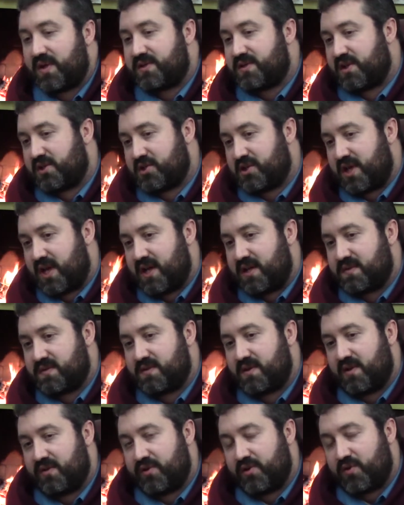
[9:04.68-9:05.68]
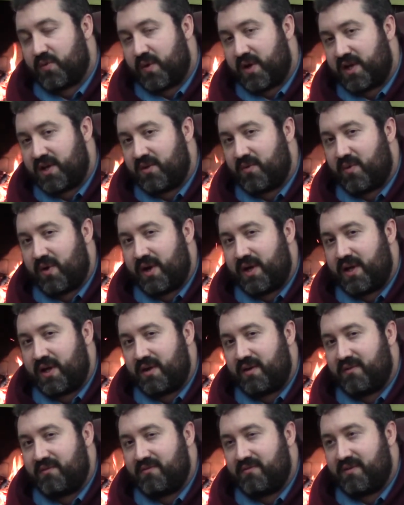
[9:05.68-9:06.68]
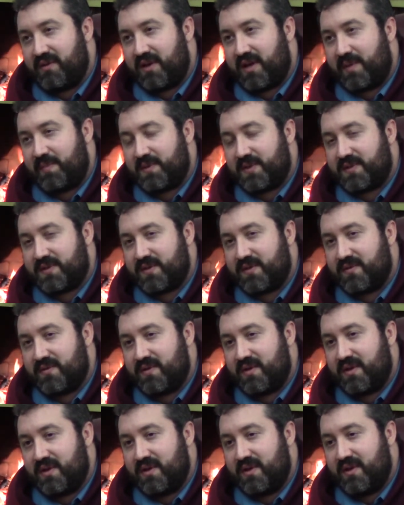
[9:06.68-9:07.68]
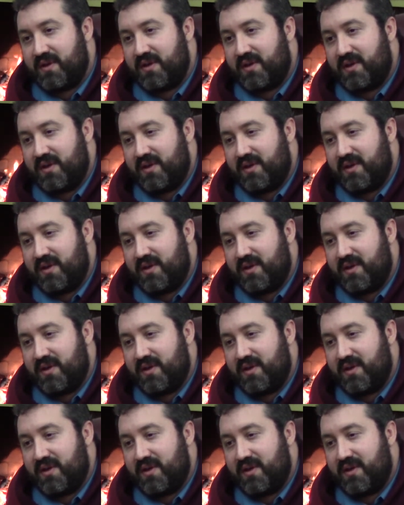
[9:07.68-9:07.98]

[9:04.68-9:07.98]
In one such case, on the 2020 episode,